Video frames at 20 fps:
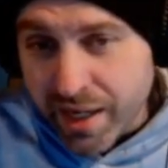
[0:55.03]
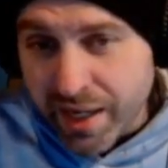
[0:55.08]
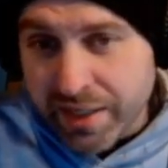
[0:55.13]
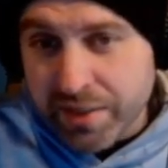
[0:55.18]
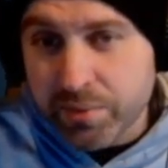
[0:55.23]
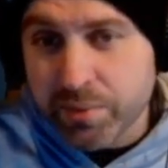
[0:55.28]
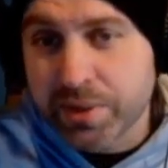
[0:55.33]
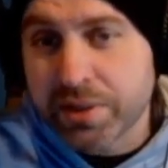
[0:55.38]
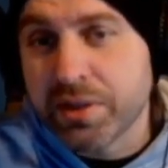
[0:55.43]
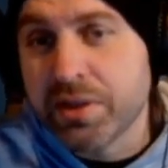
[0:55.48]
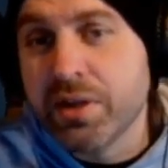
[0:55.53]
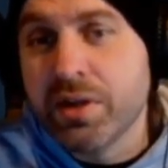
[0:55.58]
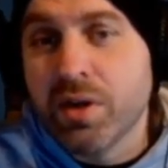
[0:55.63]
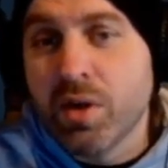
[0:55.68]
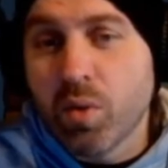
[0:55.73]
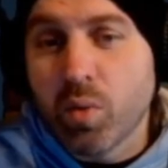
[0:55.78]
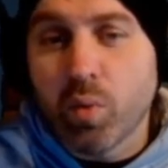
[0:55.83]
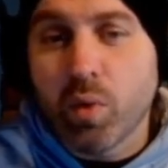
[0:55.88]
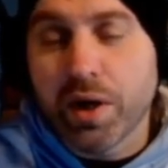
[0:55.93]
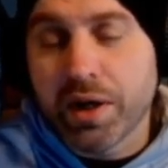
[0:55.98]
Anyway,
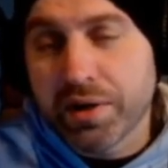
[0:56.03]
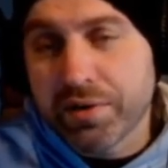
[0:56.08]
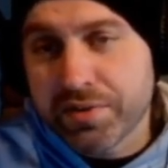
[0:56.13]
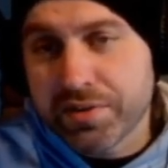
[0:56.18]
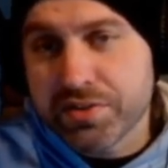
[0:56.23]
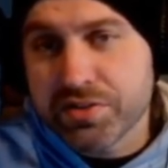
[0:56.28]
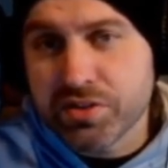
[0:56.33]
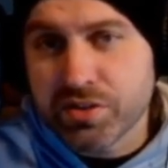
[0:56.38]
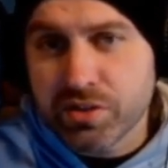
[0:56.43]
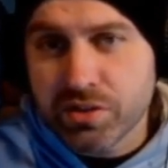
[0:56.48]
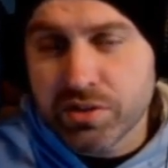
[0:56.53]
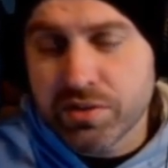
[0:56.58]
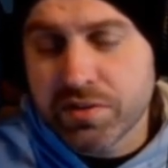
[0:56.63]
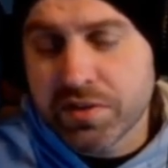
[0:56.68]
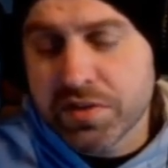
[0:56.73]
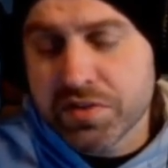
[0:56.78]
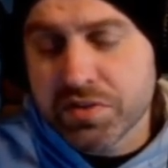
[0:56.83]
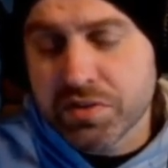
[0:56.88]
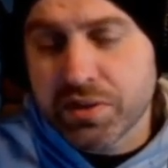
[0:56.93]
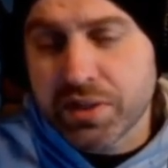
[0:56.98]
why are these good?
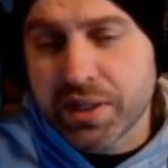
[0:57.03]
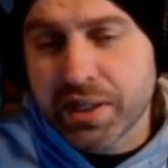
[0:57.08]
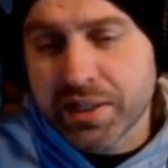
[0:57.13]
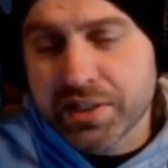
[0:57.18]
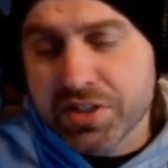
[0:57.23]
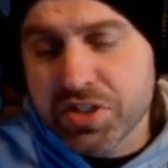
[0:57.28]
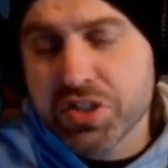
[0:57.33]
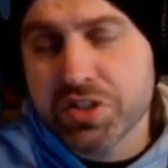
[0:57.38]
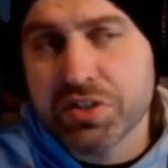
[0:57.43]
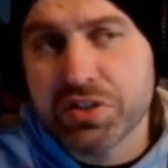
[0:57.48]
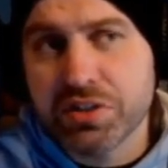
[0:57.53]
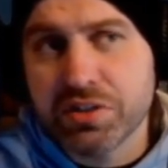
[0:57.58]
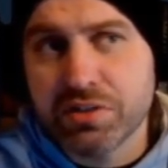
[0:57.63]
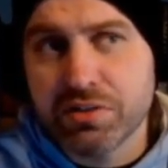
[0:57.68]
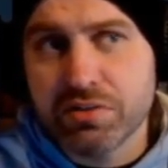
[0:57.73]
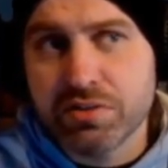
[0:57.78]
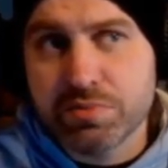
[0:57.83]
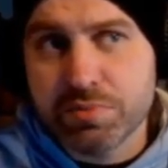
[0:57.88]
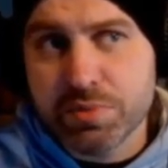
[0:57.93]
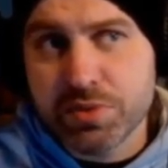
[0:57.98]
These are actually
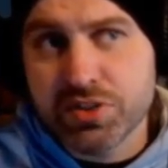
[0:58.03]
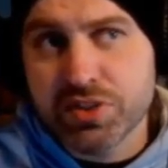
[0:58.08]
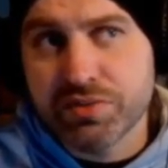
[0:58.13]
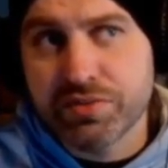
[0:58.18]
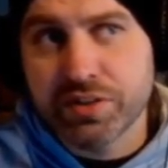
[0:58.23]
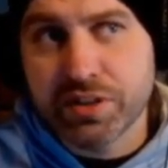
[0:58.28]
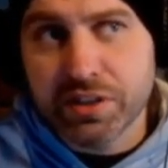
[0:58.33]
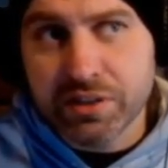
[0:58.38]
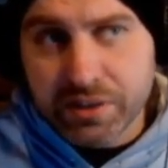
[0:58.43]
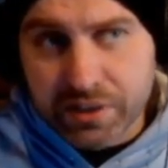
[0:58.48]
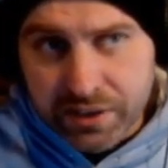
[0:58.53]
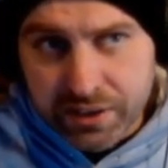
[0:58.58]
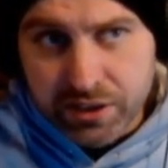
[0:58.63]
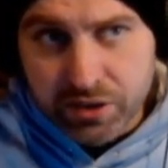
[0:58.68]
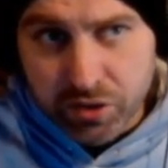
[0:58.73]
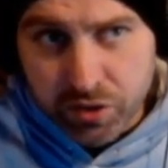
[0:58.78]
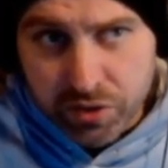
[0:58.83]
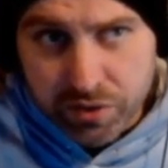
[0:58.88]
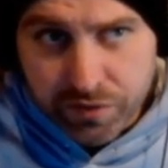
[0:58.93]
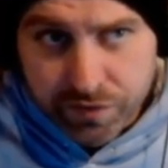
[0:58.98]
specifically
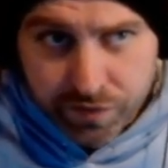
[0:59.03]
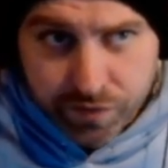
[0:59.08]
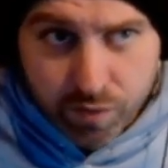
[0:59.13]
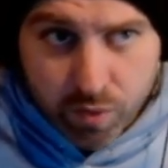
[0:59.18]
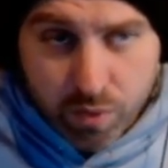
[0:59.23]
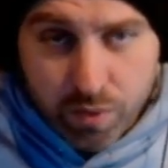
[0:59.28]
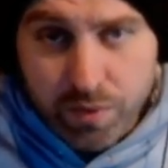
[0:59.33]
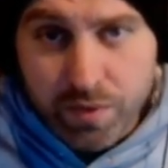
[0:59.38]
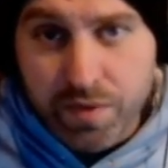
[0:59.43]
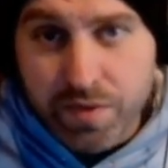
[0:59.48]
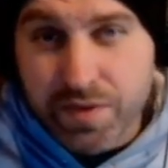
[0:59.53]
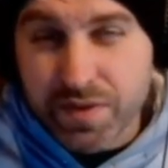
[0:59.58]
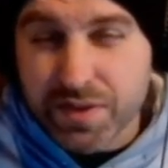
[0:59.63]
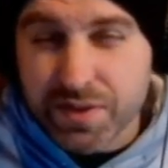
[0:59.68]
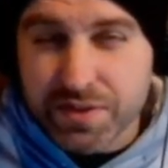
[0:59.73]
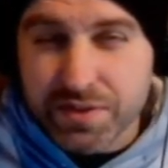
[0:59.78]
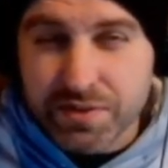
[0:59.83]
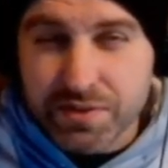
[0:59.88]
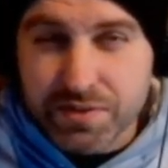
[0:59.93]
good for the